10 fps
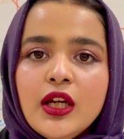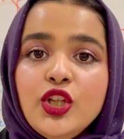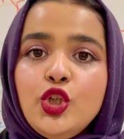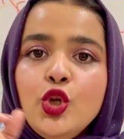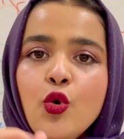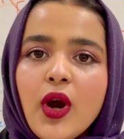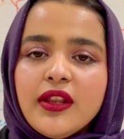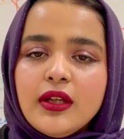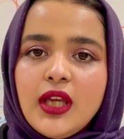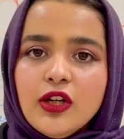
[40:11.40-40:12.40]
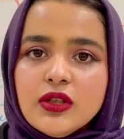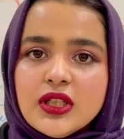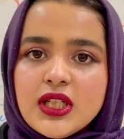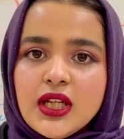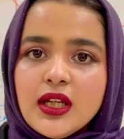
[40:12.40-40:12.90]
You are the
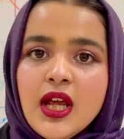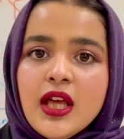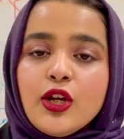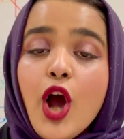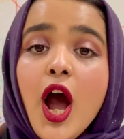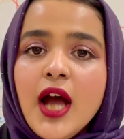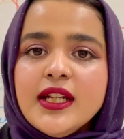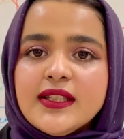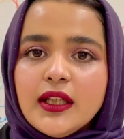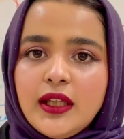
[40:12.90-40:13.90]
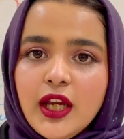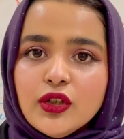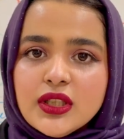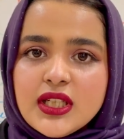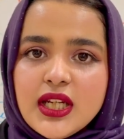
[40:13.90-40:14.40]
guarantee. God is the
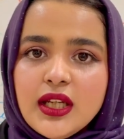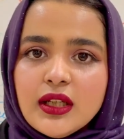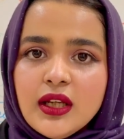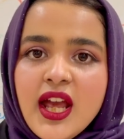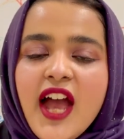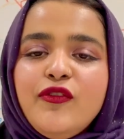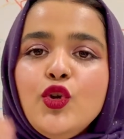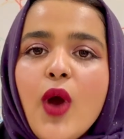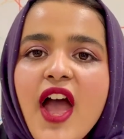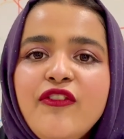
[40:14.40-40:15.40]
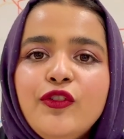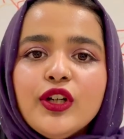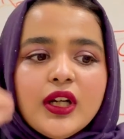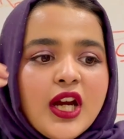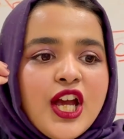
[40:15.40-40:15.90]
guarantee. Have you
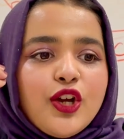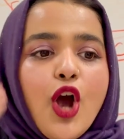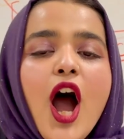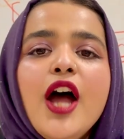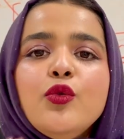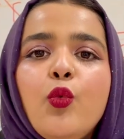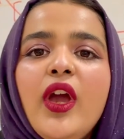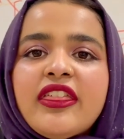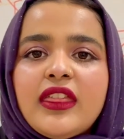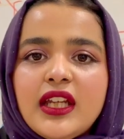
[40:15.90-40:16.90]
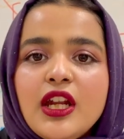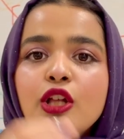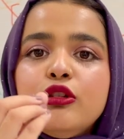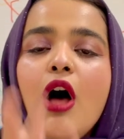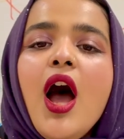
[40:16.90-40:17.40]
ever gone with it
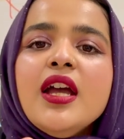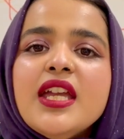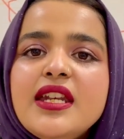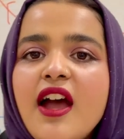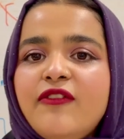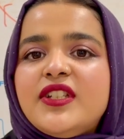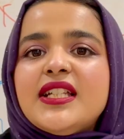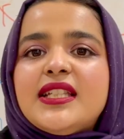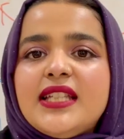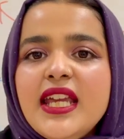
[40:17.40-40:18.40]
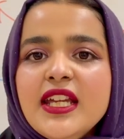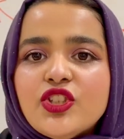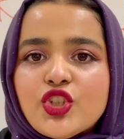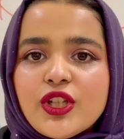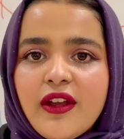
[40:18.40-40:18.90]
long enough to see it
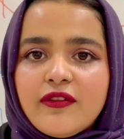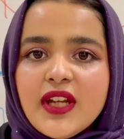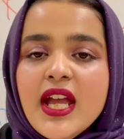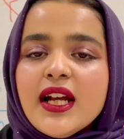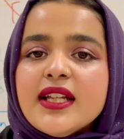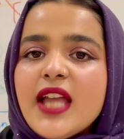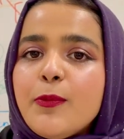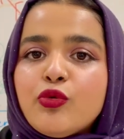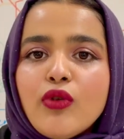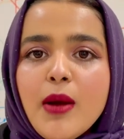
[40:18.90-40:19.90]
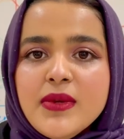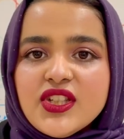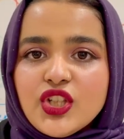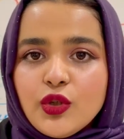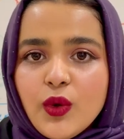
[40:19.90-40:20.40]
shift? Because I
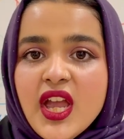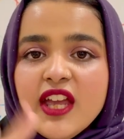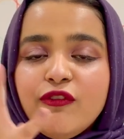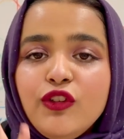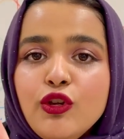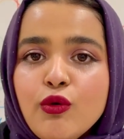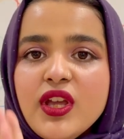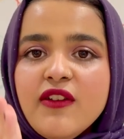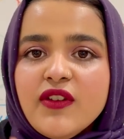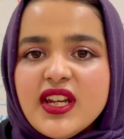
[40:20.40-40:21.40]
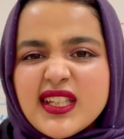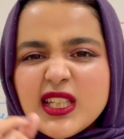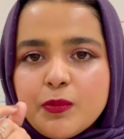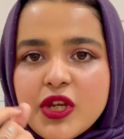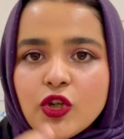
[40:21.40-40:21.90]
promise you, if you even
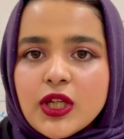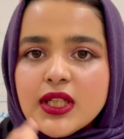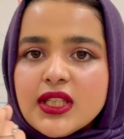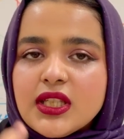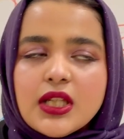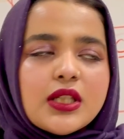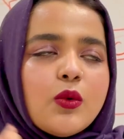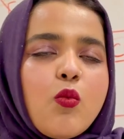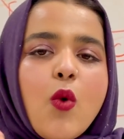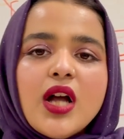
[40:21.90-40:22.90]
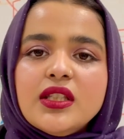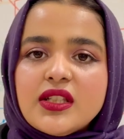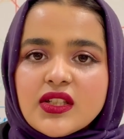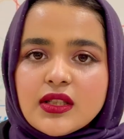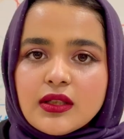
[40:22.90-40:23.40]
experience this
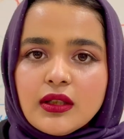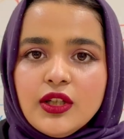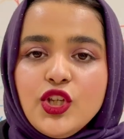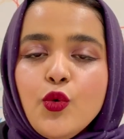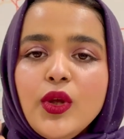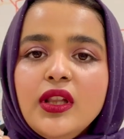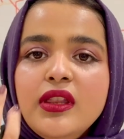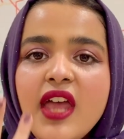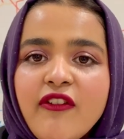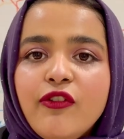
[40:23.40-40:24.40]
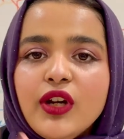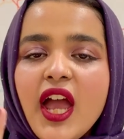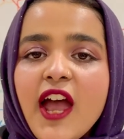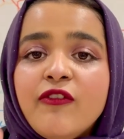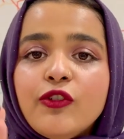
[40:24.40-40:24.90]
once, you will never,
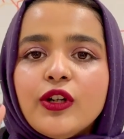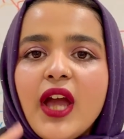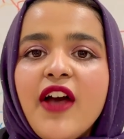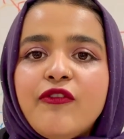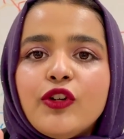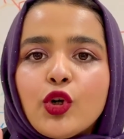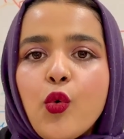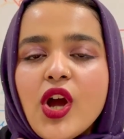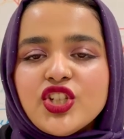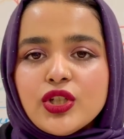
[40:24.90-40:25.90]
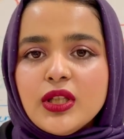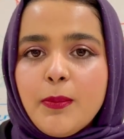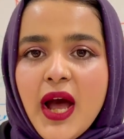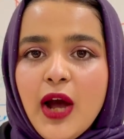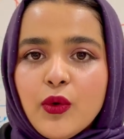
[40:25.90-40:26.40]
ever, ever question the
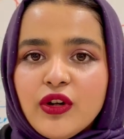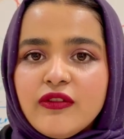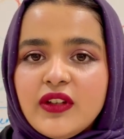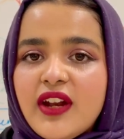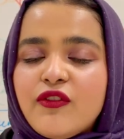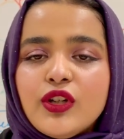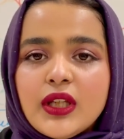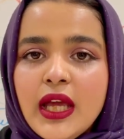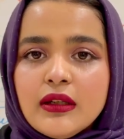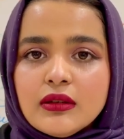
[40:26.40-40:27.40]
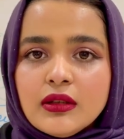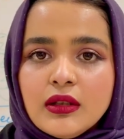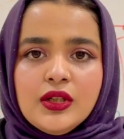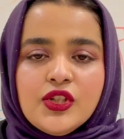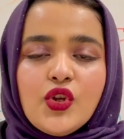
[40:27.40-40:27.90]
power of it ever again.
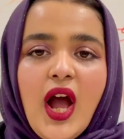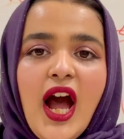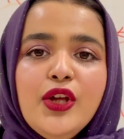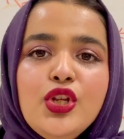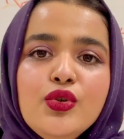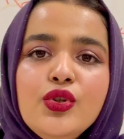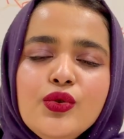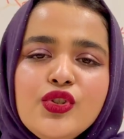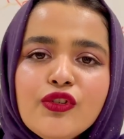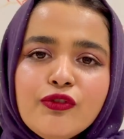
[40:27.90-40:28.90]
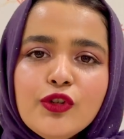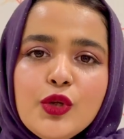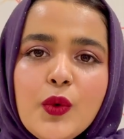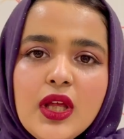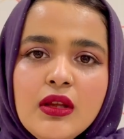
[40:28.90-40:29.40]
So how do you use your free
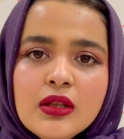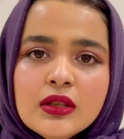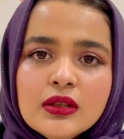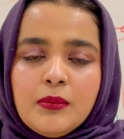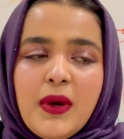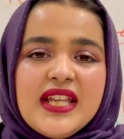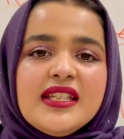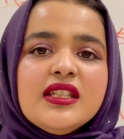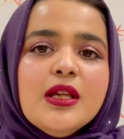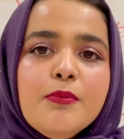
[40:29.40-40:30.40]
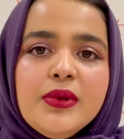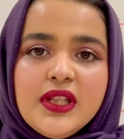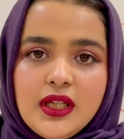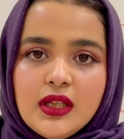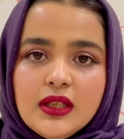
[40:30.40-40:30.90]
will? By
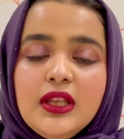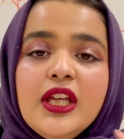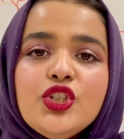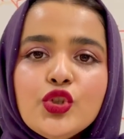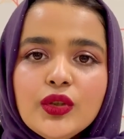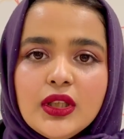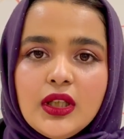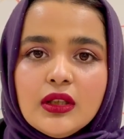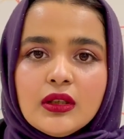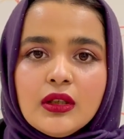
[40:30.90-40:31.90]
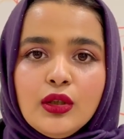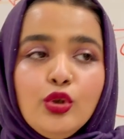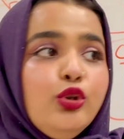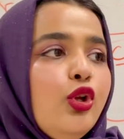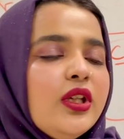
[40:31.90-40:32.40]
simply, literally,
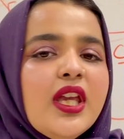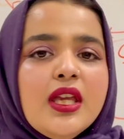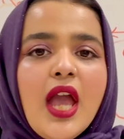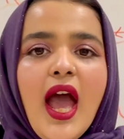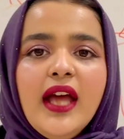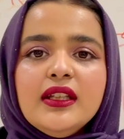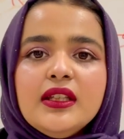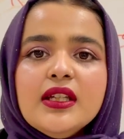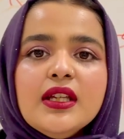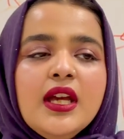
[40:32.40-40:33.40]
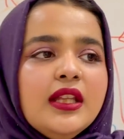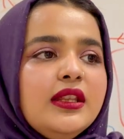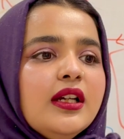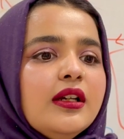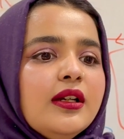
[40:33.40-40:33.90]
looking at
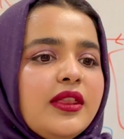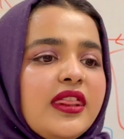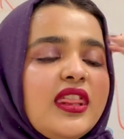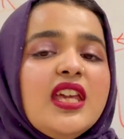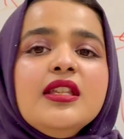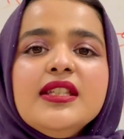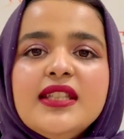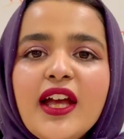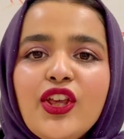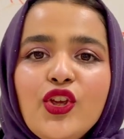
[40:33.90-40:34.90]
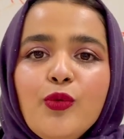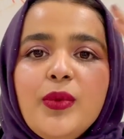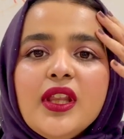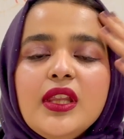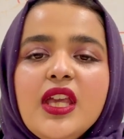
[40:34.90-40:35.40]
the things that you
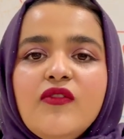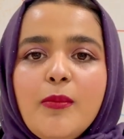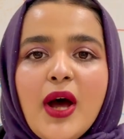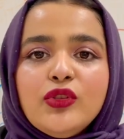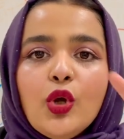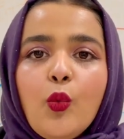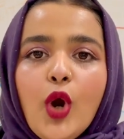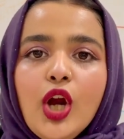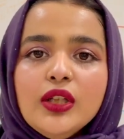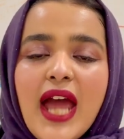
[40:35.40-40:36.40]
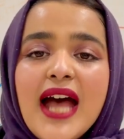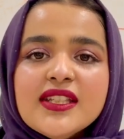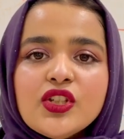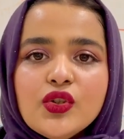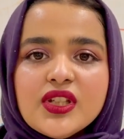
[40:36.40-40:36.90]
believe about the world.
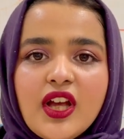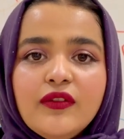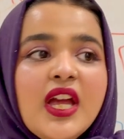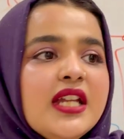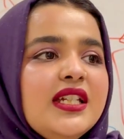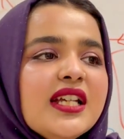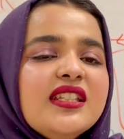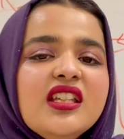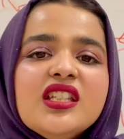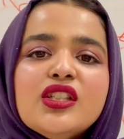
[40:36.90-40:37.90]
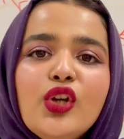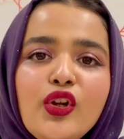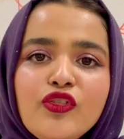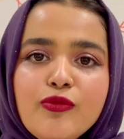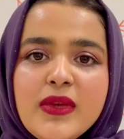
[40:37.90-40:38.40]
Ask yourself, does this
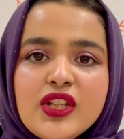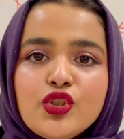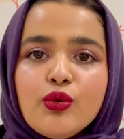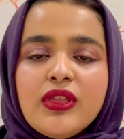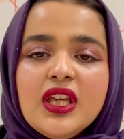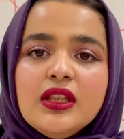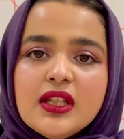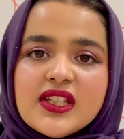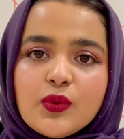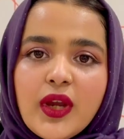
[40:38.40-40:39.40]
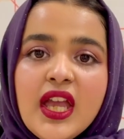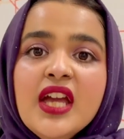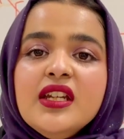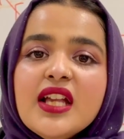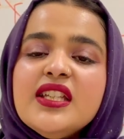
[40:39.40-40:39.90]
serve me to think this way?
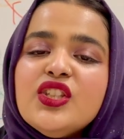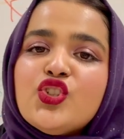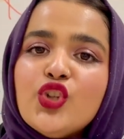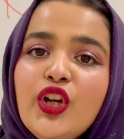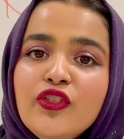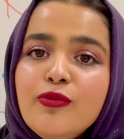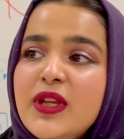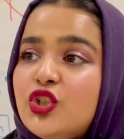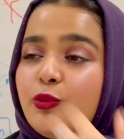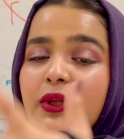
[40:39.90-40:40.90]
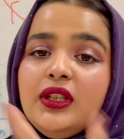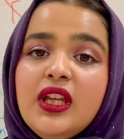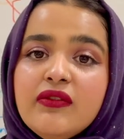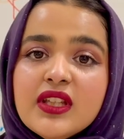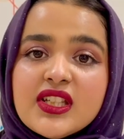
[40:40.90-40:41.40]
Does it serve me to
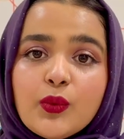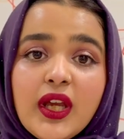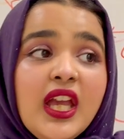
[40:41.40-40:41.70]
believe this way?